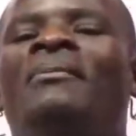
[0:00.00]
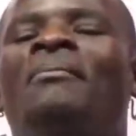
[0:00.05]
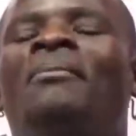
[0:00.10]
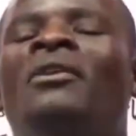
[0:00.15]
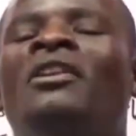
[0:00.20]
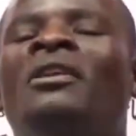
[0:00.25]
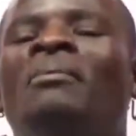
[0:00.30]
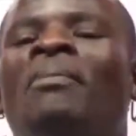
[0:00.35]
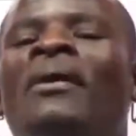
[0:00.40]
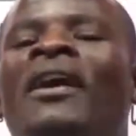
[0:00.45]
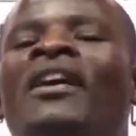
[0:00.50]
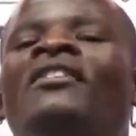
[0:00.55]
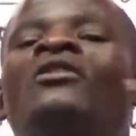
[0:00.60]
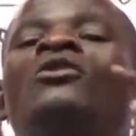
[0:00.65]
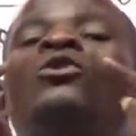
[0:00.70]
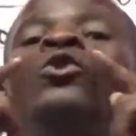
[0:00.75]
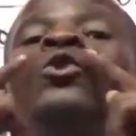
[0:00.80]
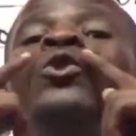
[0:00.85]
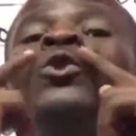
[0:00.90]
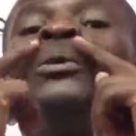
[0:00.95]
body part
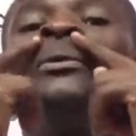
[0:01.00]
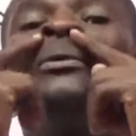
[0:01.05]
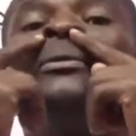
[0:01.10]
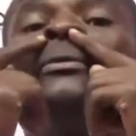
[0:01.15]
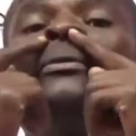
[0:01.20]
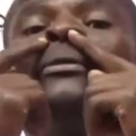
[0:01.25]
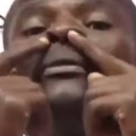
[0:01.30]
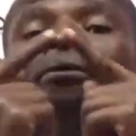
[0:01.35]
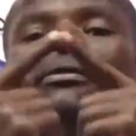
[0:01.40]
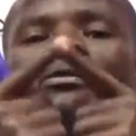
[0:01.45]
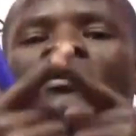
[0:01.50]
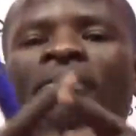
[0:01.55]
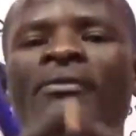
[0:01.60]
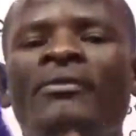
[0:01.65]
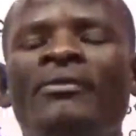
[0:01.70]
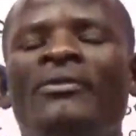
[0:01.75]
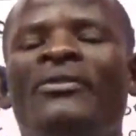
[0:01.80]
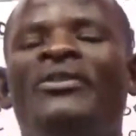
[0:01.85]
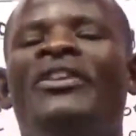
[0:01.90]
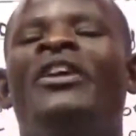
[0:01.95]
through
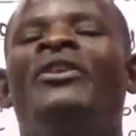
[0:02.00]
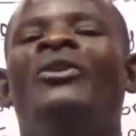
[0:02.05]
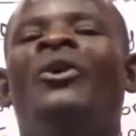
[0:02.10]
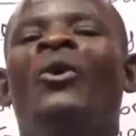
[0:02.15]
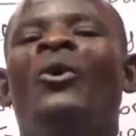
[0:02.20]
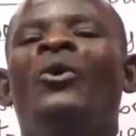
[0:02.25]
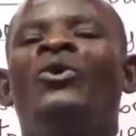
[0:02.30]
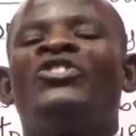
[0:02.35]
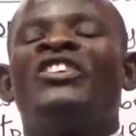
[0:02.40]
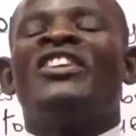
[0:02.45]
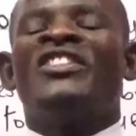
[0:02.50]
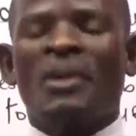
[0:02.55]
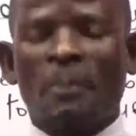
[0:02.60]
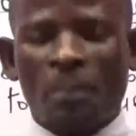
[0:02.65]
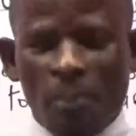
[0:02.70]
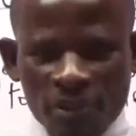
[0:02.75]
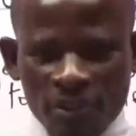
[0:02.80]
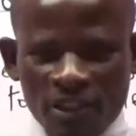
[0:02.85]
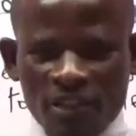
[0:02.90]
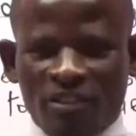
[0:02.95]
the nose in the
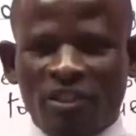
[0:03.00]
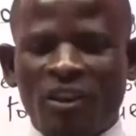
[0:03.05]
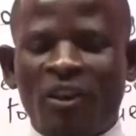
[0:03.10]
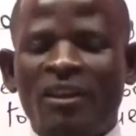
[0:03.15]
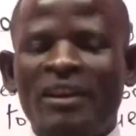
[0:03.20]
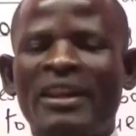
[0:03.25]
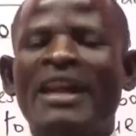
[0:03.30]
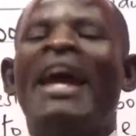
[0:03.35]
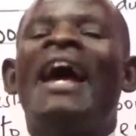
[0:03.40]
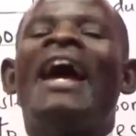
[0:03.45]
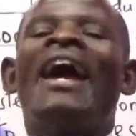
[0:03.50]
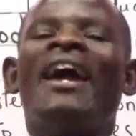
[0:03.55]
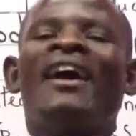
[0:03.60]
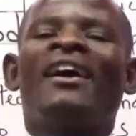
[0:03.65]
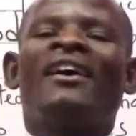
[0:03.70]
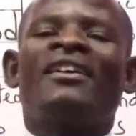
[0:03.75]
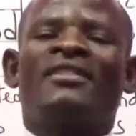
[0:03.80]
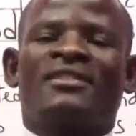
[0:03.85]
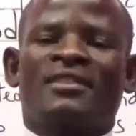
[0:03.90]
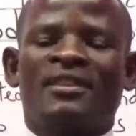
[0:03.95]
process called
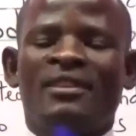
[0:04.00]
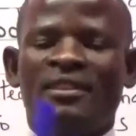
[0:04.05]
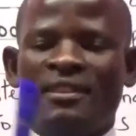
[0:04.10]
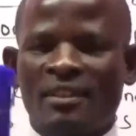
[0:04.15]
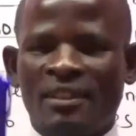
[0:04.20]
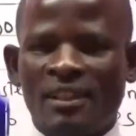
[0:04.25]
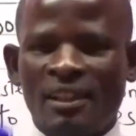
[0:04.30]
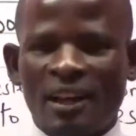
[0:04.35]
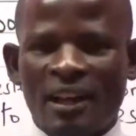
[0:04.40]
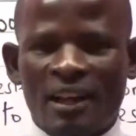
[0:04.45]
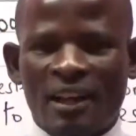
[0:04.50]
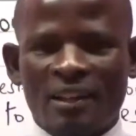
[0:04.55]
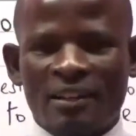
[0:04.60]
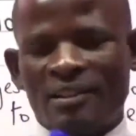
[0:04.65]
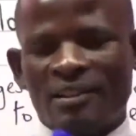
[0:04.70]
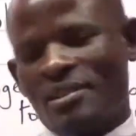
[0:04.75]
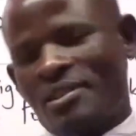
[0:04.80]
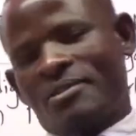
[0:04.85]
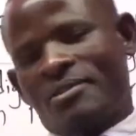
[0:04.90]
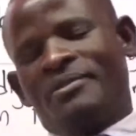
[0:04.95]

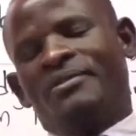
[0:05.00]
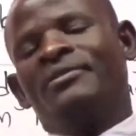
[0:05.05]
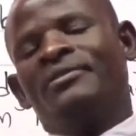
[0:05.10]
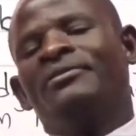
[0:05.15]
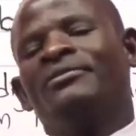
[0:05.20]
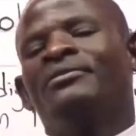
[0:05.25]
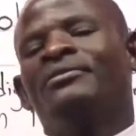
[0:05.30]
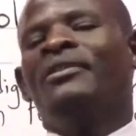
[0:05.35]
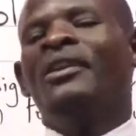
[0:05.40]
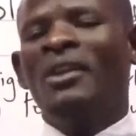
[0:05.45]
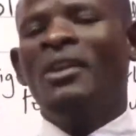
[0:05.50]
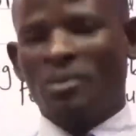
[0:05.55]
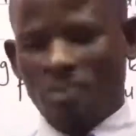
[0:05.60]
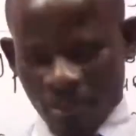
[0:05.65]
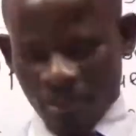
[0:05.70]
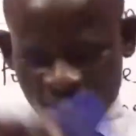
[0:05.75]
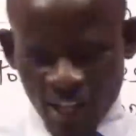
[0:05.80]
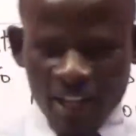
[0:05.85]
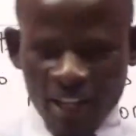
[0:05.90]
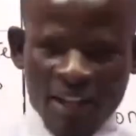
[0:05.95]
exhalation. We
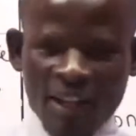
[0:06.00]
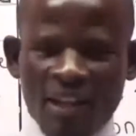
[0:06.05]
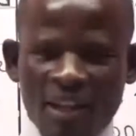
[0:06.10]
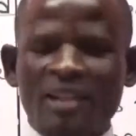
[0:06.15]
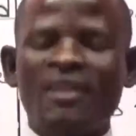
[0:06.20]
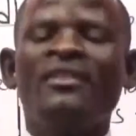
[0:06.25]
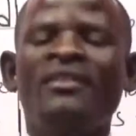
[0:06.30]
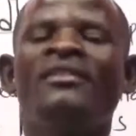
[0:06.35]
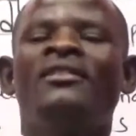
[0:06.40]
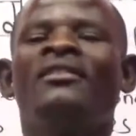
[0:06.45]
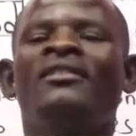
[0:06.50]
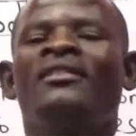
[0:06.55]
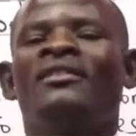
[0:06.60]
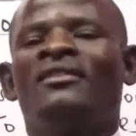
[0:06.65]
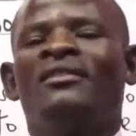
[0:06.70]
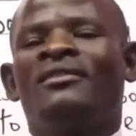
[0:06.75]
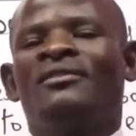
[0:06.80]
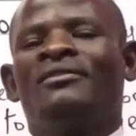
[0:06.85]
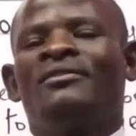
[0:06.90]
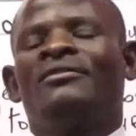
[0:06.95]
take in,
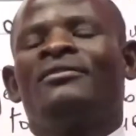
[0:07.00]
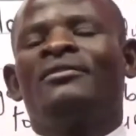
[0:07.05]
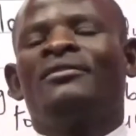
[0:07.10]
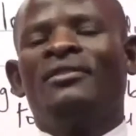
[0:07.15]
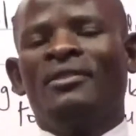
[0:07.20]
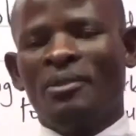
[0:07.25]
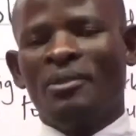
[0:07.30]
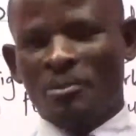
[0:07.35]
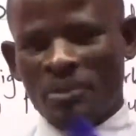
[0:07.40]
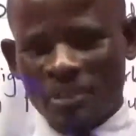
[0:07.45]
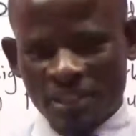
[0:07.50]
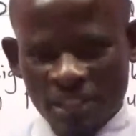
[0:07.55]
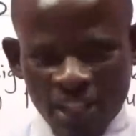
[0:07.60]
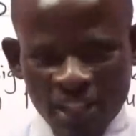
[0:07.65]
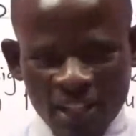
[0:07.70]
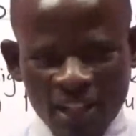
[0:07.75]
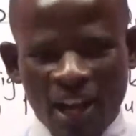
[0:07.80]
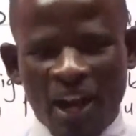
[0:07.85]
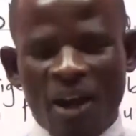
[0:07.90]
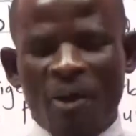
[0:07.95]
we
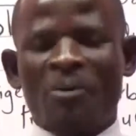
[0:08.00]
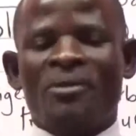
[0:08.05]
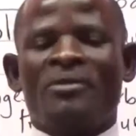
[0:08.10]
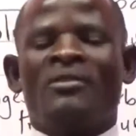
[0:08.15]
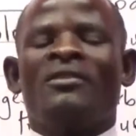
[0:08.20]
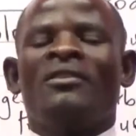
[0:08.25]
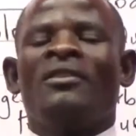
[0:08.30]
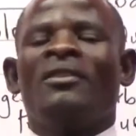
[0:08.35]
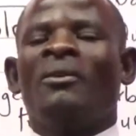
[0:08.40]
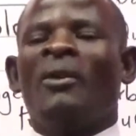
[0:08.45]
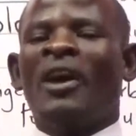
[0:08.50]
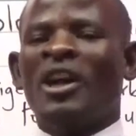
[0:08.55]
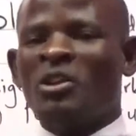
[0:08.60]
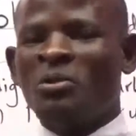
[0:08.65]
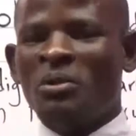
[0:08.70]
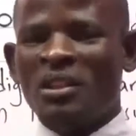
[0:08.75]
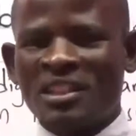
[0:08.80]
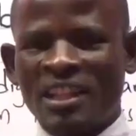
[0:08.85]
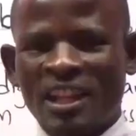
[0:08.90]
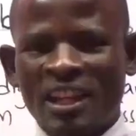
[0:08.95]
take out. Why do
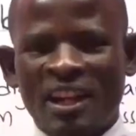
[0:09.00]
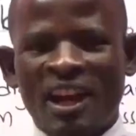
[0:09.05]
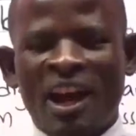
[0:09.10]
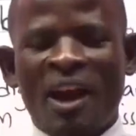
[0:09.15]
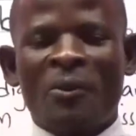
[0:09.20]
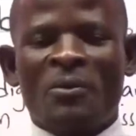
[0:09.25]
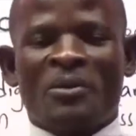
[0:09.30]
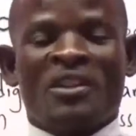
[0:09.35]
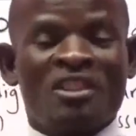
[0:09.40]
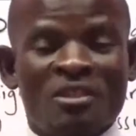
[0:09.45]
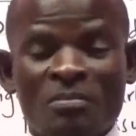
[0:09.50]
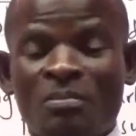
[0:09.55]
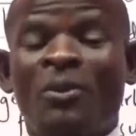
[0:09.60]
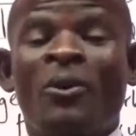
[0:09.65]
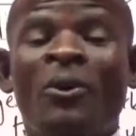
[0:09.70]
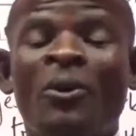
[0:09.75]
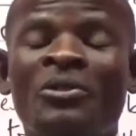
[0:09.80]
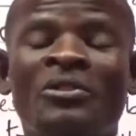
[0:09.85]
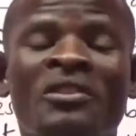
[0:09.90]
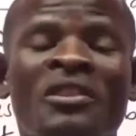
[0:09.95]
we take out? It is
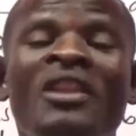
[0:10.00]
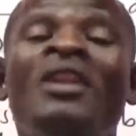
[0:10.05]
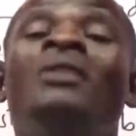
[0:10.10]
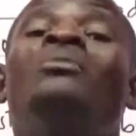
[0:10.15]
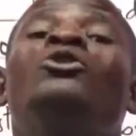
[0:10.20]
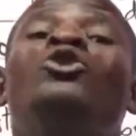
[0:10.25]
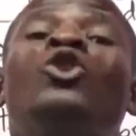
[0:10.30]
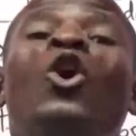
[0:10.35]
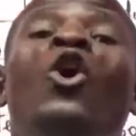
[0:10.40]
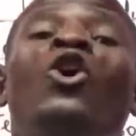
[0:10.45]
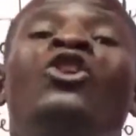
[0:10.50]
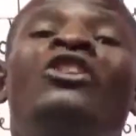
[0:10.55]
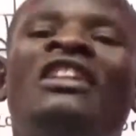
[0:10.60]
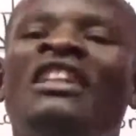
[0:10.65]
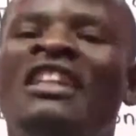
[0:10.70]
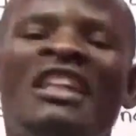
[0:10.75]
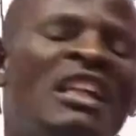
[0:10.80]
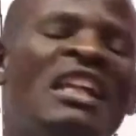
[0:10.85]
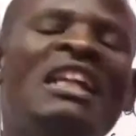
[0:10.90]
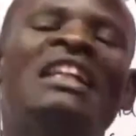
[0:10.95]
because we don't
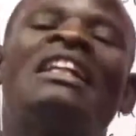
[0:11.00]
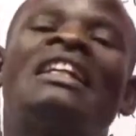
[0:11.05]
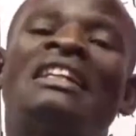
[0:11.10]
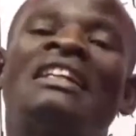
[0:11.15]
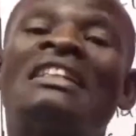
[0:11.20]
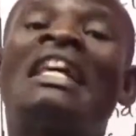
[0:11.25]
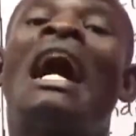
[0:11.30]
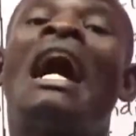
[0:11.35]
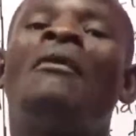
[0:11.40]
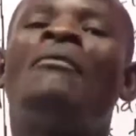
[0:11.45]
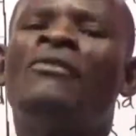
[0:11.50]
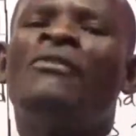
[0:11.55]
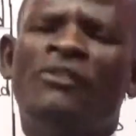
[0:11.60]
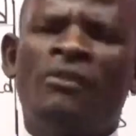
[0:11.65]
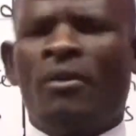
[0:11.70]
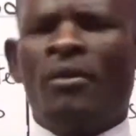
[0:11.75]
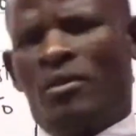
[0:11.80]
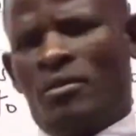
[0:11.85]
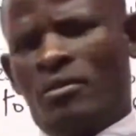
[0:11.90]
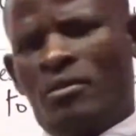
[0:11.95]
need it. It is
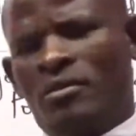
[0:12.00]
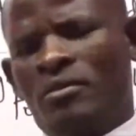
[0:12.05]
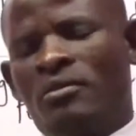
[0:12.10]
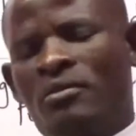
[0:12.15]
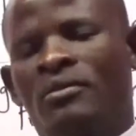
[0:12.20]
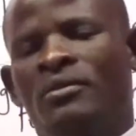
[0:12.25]
harmful.